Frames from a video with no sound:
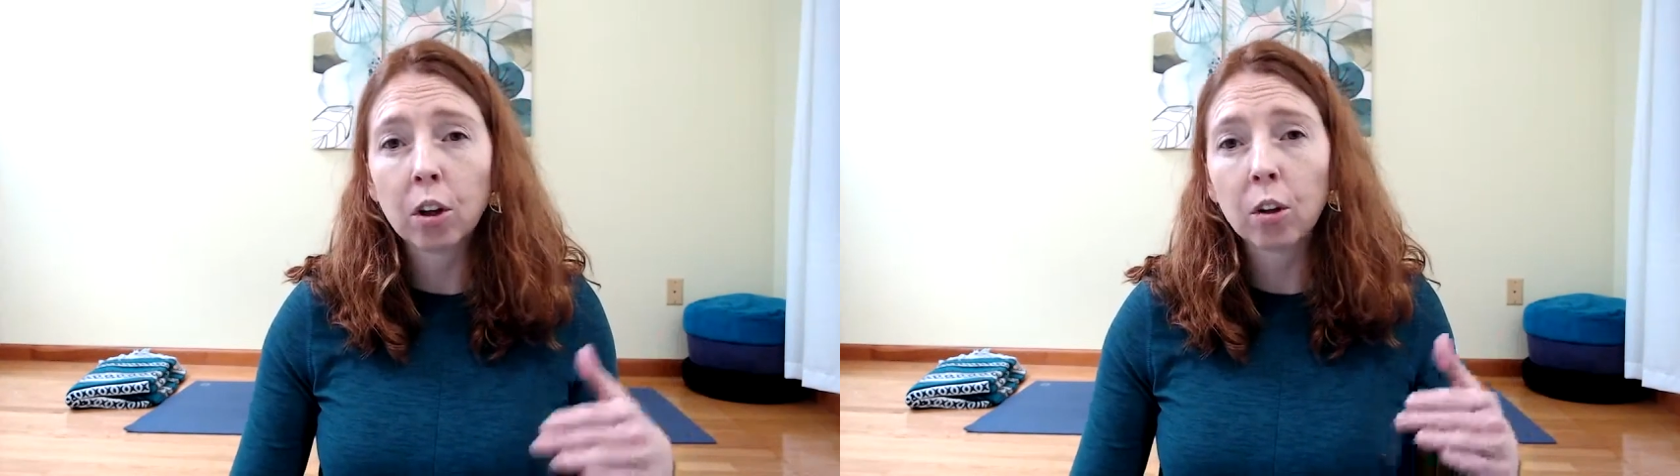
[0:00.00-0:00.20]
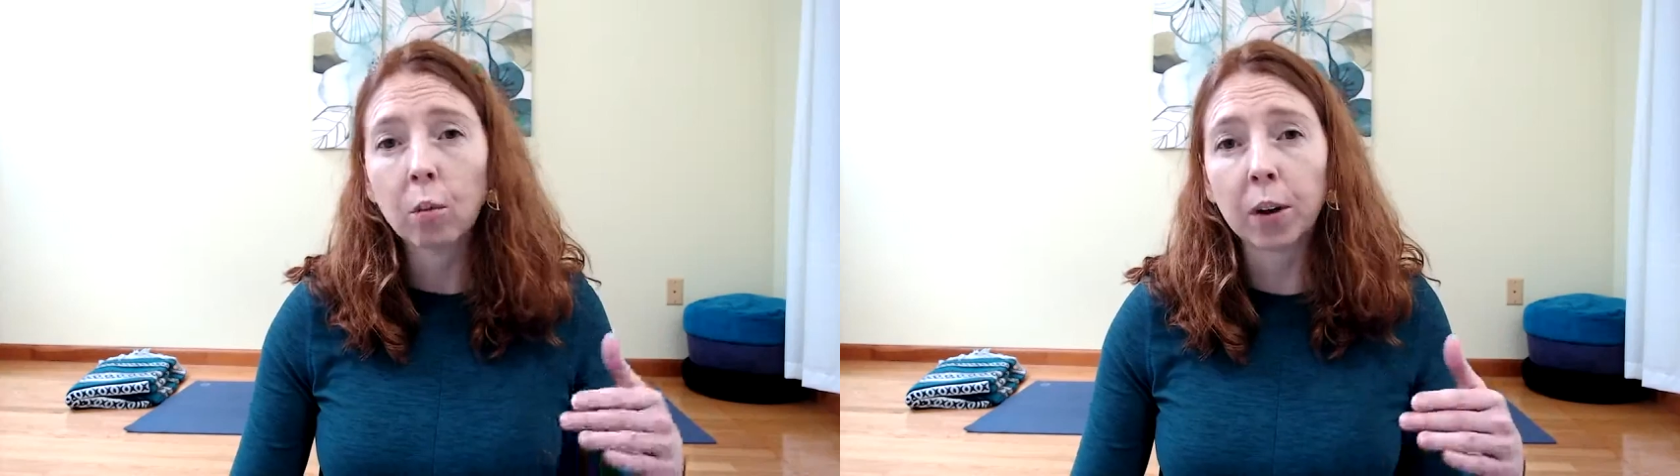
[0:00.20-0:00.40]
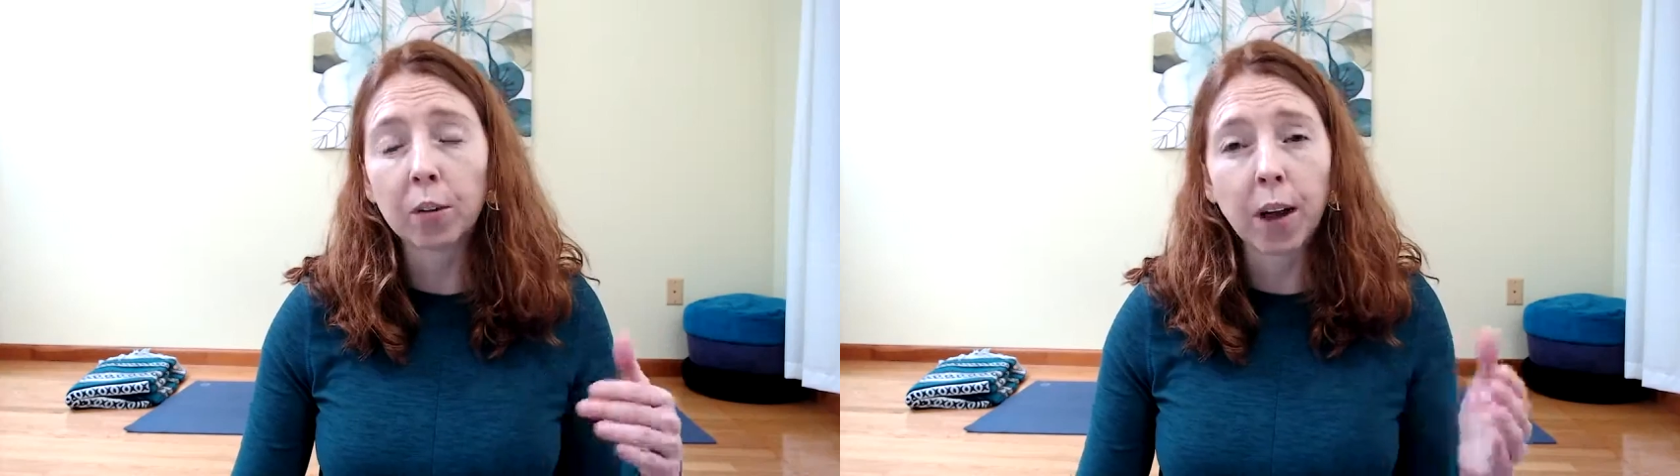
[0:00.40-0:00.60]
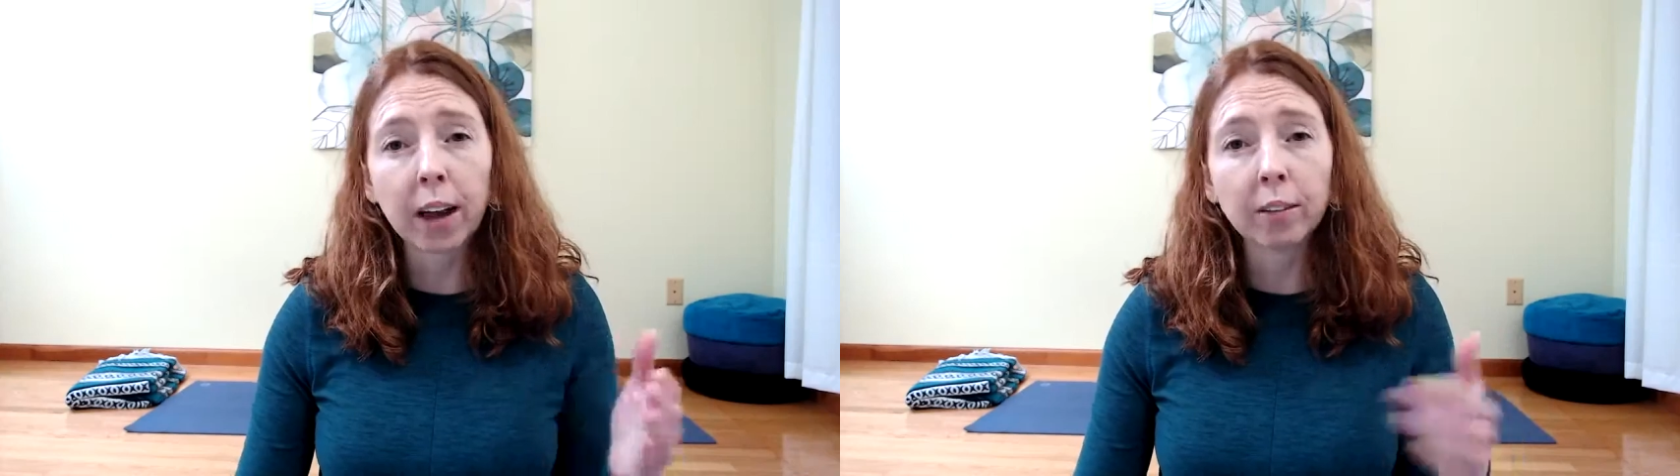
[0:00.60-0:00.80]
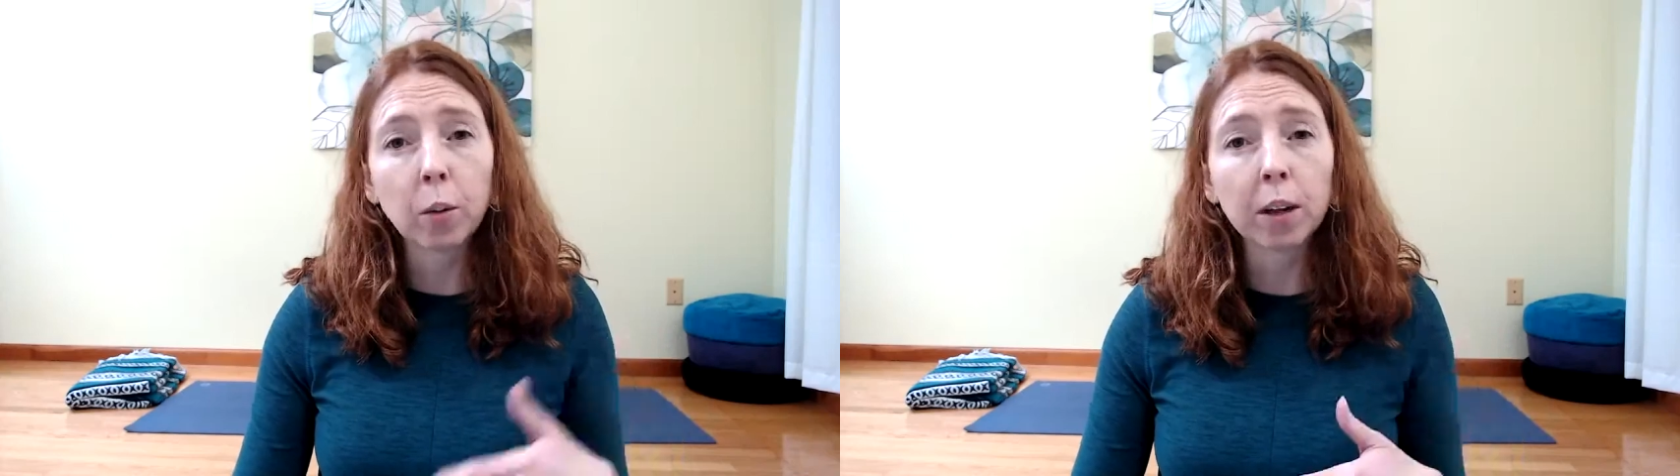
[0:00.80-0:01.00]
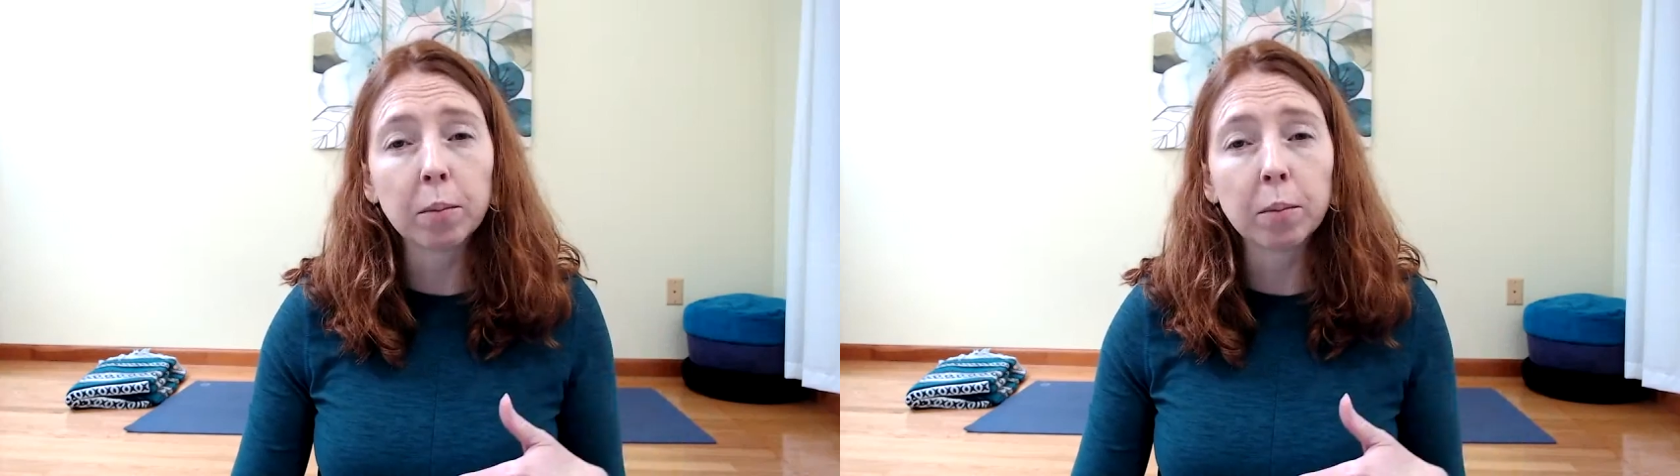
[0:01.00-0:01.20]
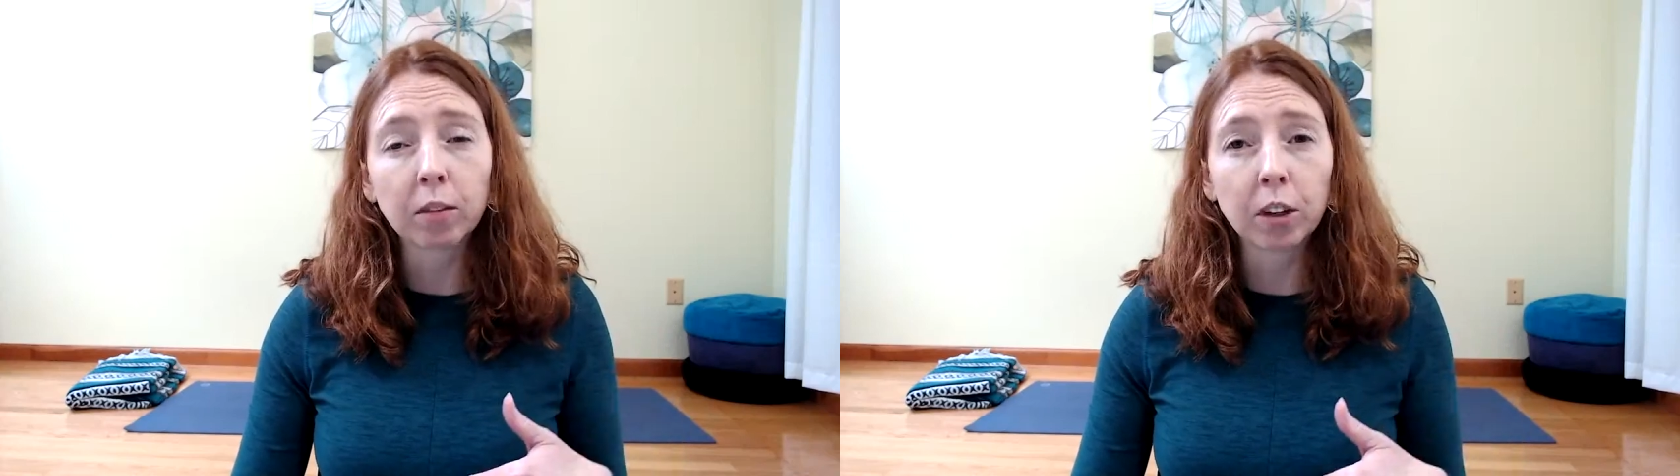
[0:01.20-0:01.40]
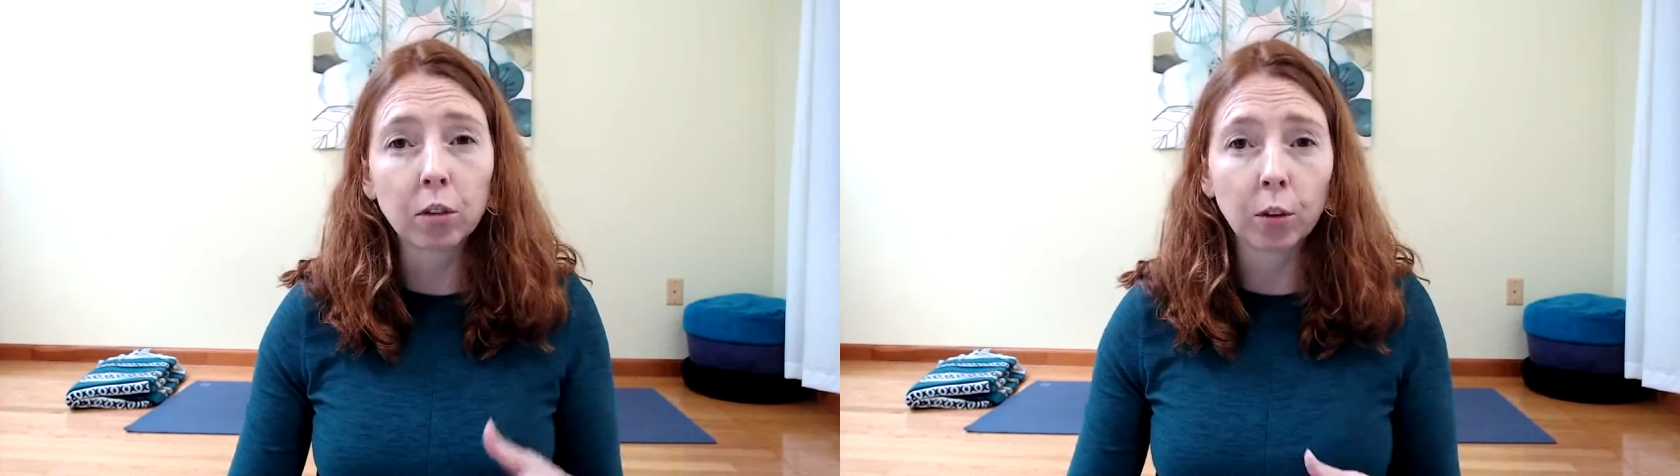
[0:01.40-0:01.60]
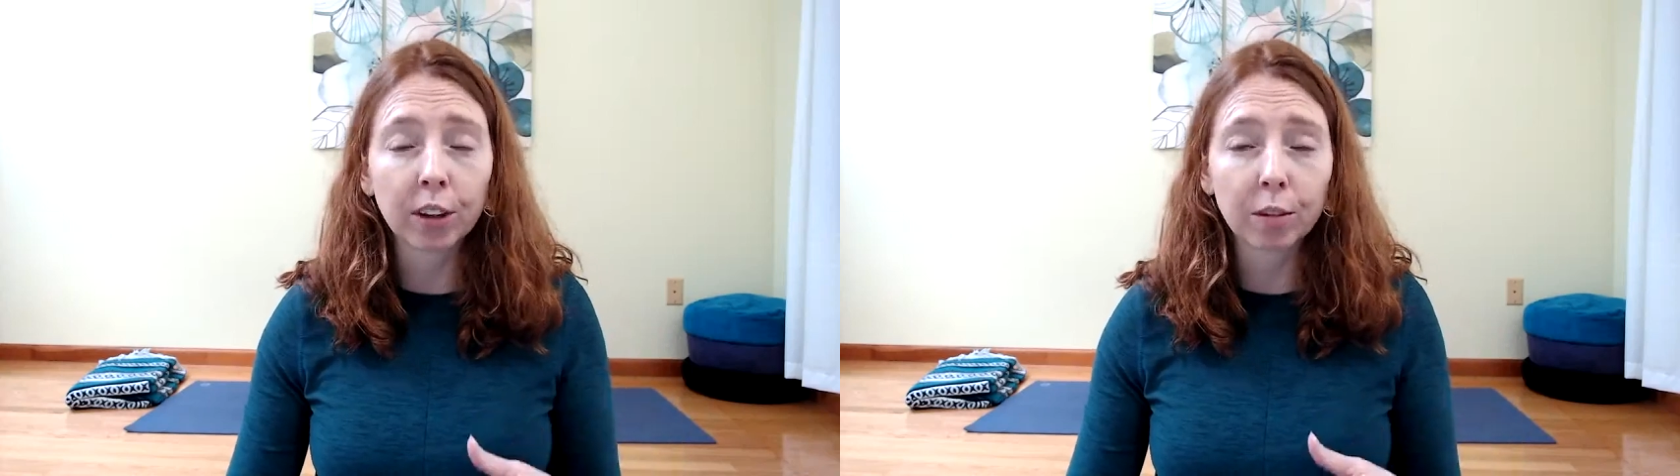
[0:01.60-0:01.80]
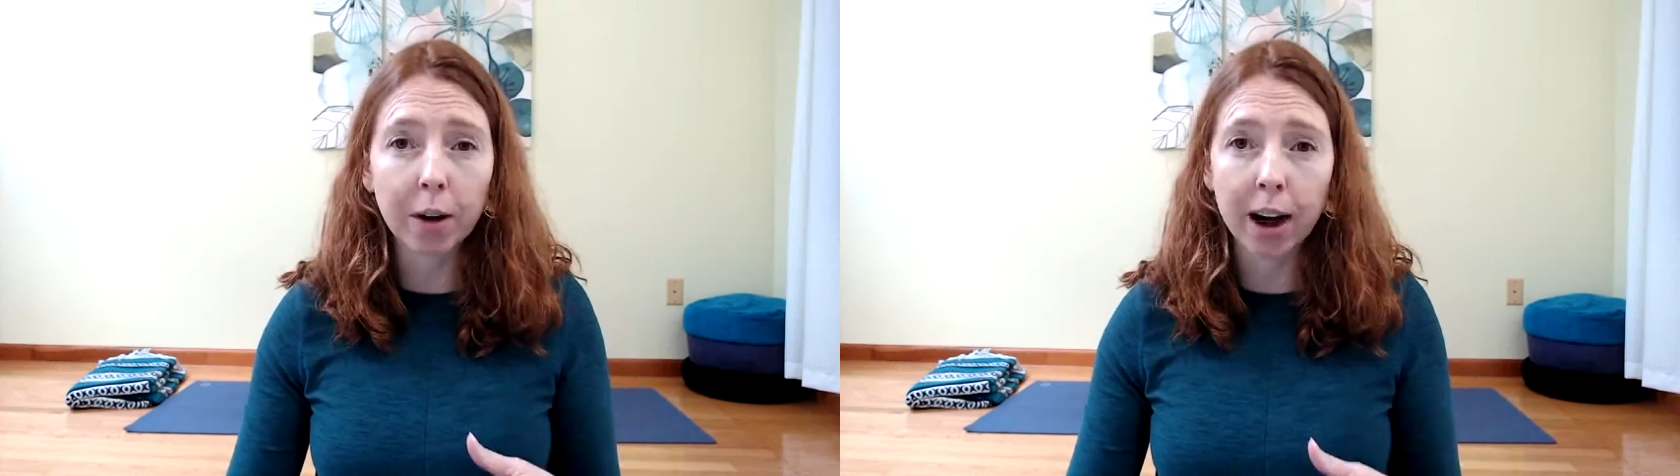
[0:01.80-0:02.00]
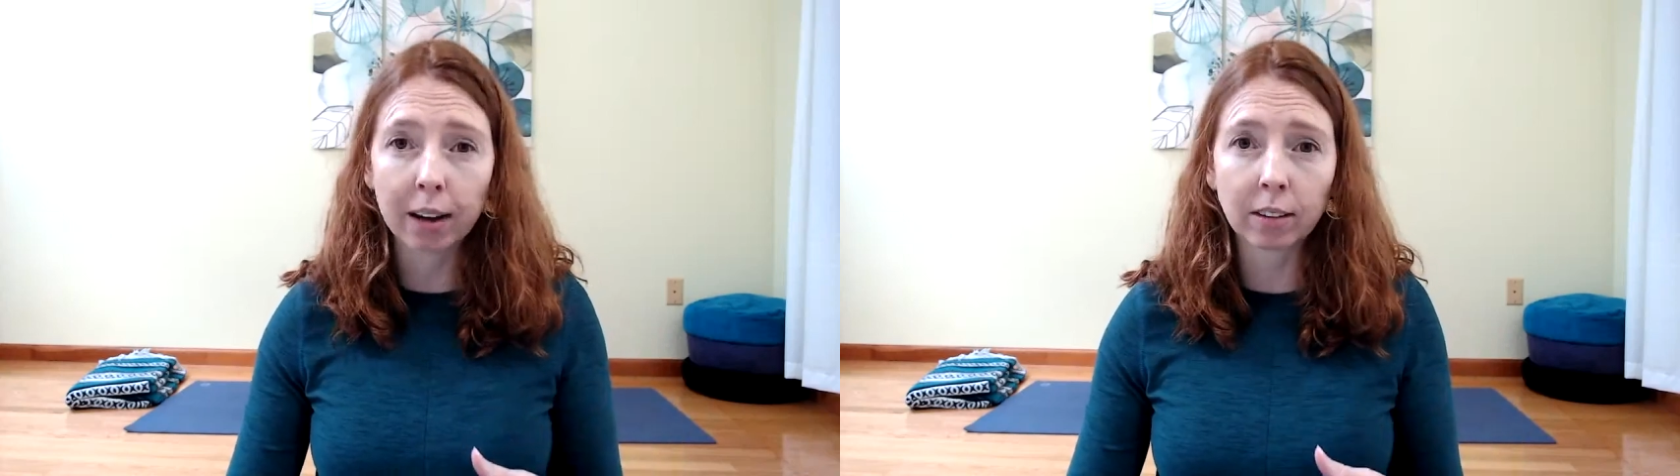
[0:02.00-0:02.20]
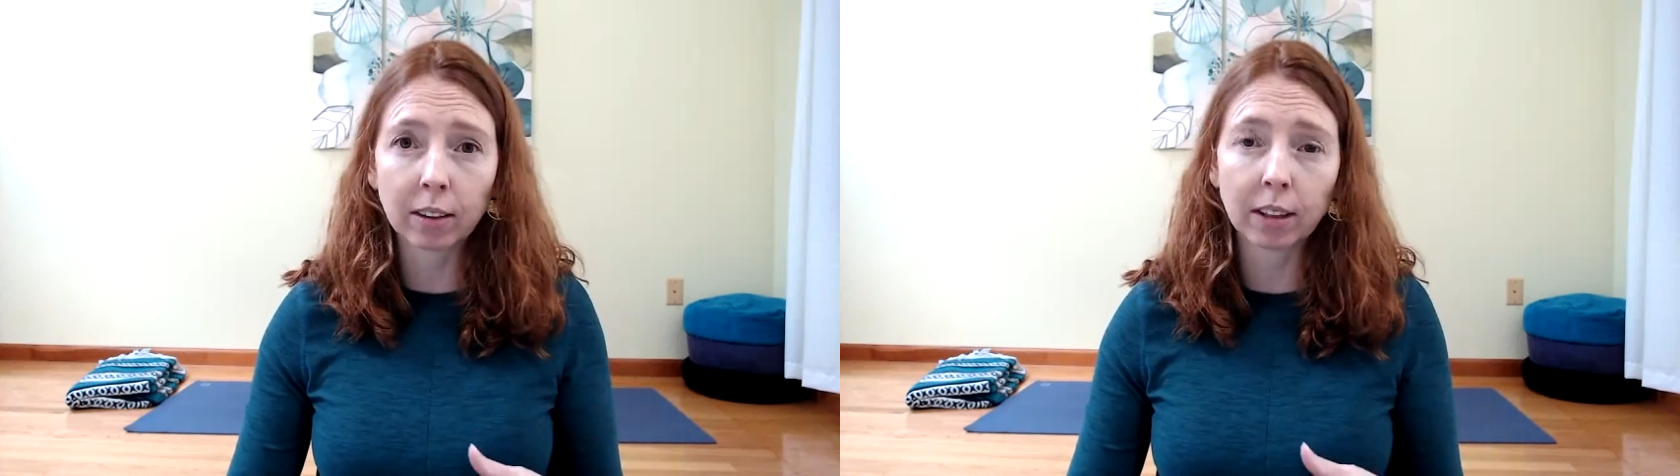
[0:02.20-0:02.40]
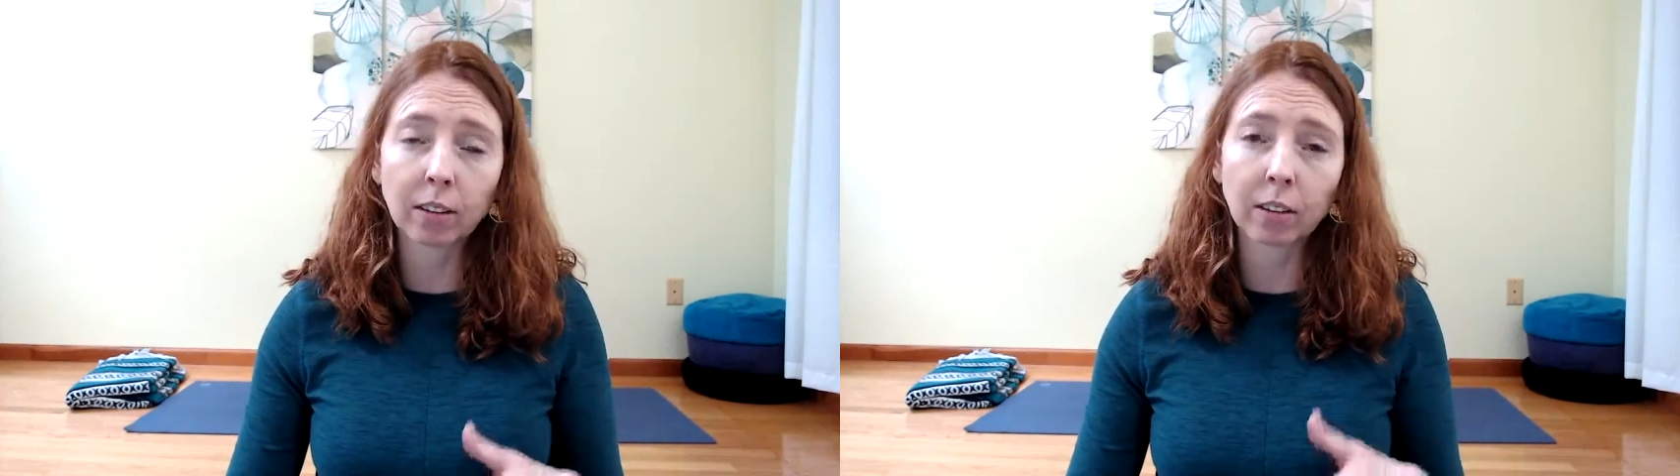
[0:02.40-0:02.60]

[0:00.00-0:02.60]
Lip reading: with 5 20-minute restorative practices.